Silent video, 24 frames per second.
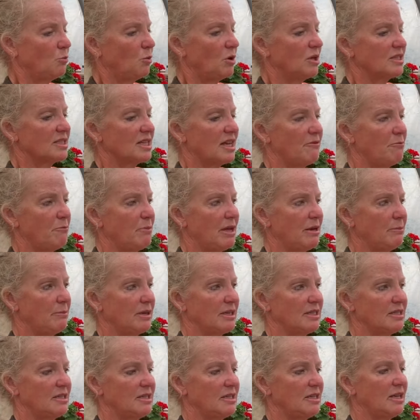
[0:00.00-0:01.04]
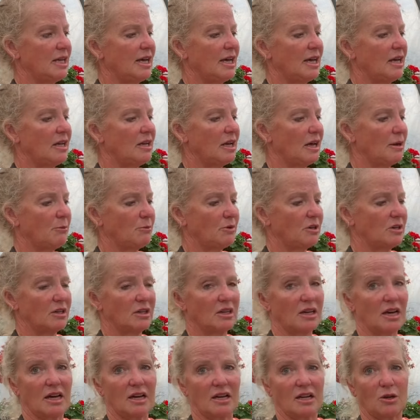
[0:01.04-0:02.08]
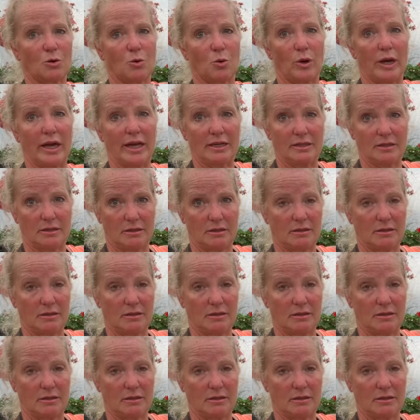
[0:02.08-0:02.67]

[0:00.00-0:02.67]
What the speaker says: once I've made my seed head, I'm going to kind of quit.